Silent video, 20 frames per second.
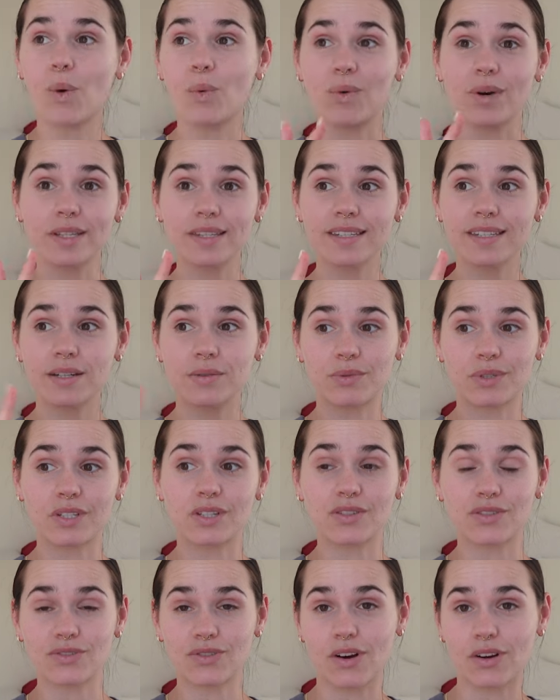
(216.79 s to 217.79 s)
Once it was a
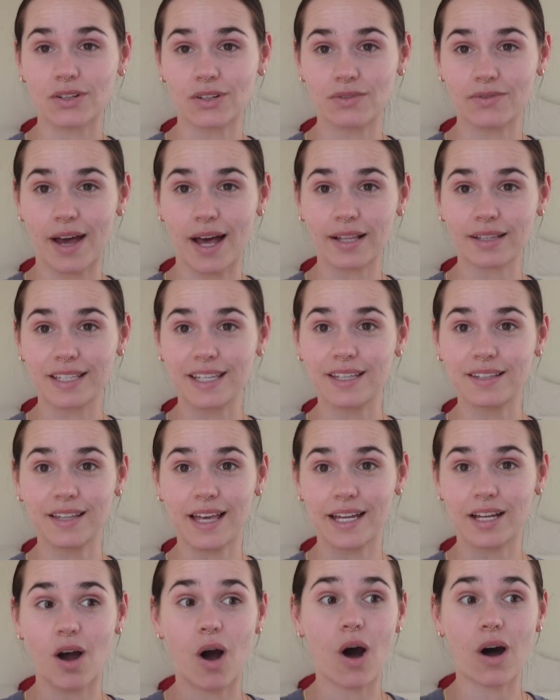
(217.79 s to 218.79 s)
Stardew Valley
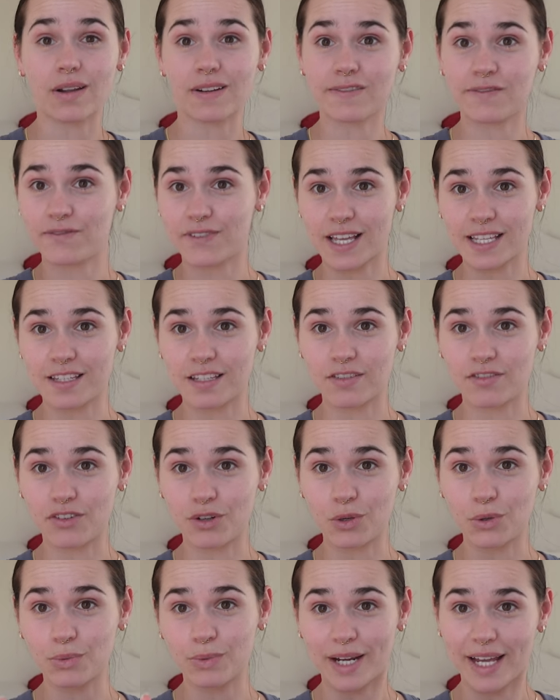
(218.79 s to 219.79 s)
like autumn
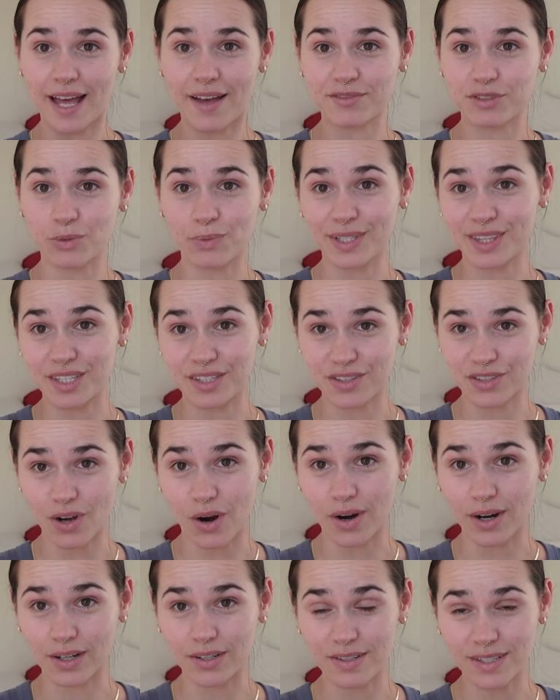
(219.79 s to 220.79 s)
festival where you have to win the
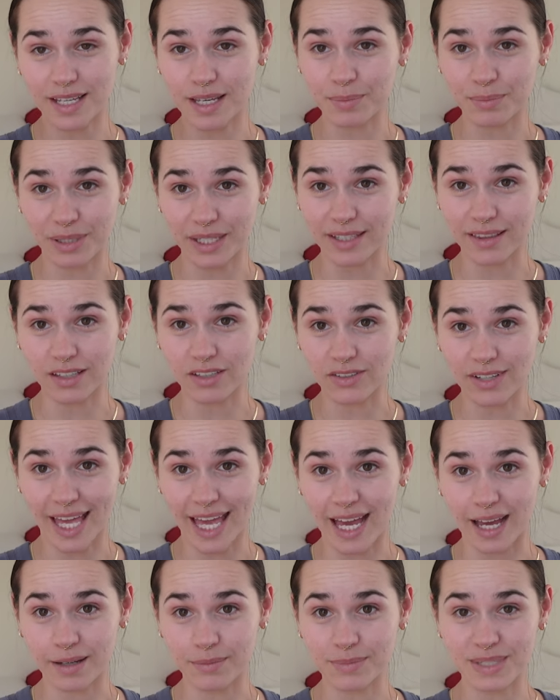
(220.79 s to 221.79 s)
stars and play little
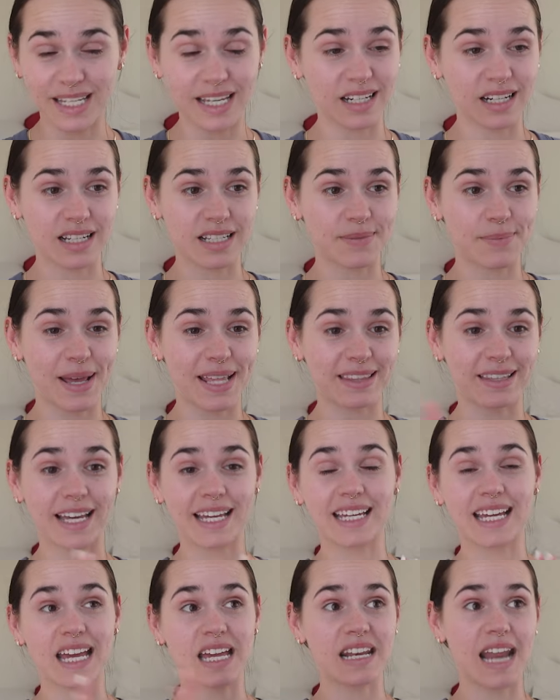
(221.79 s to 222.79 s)
games, and I spent
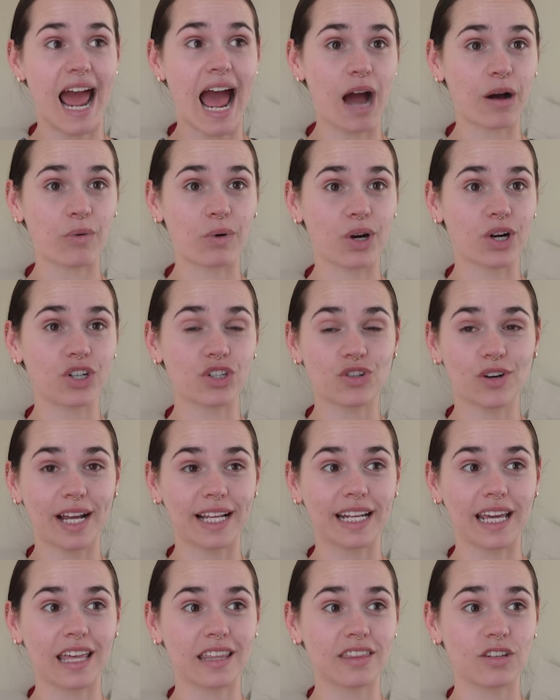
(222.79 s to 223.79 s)
like an hour
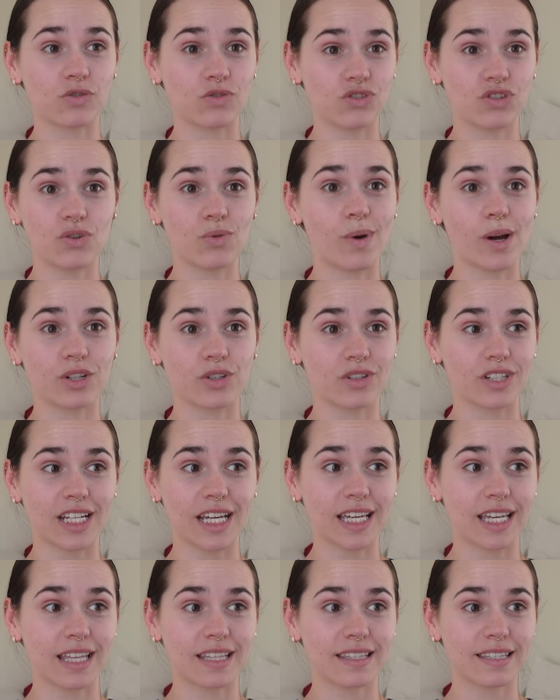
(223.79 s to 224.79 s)
trying to get those 200
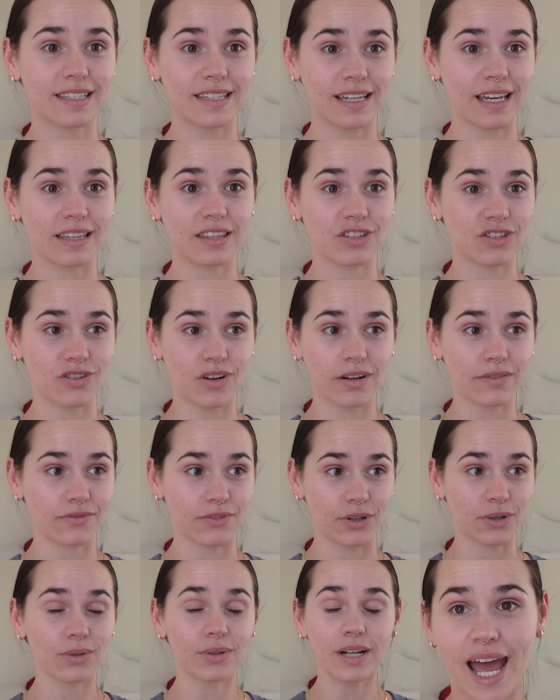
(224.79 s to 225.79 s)
tickets to get the star
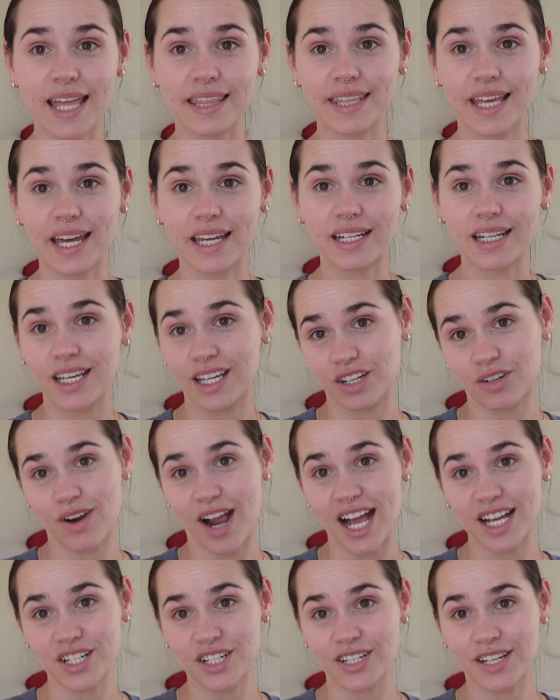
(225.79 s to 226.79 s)
fruit, and then it
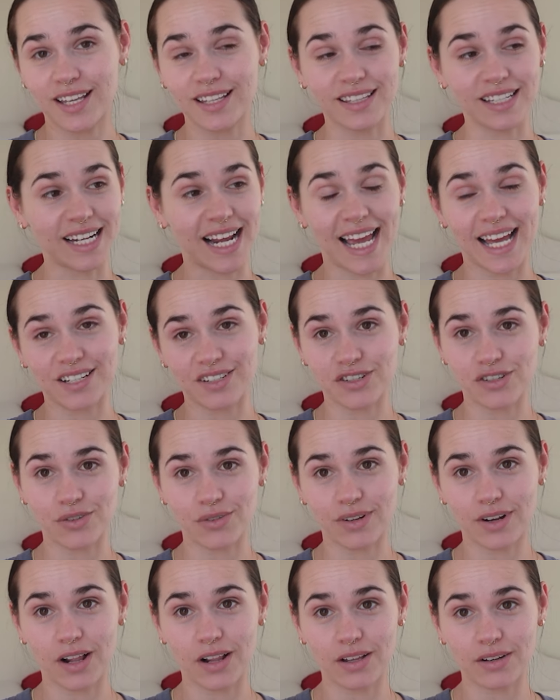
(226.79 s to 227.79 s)
crashed and then I had to do
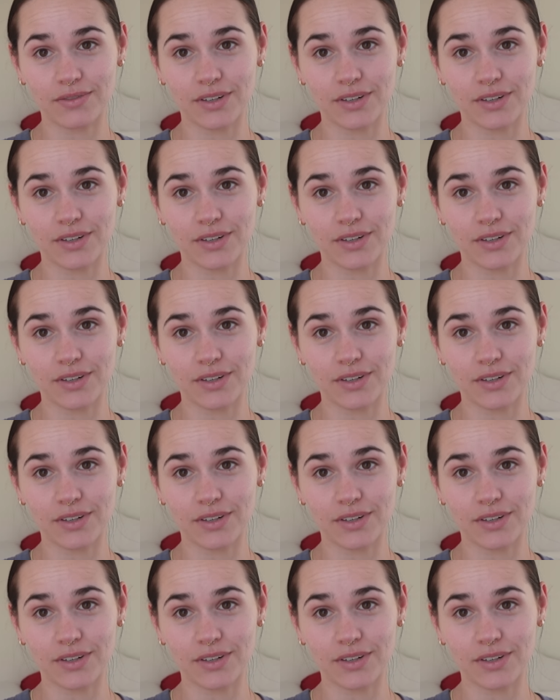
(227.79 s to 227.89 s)
it all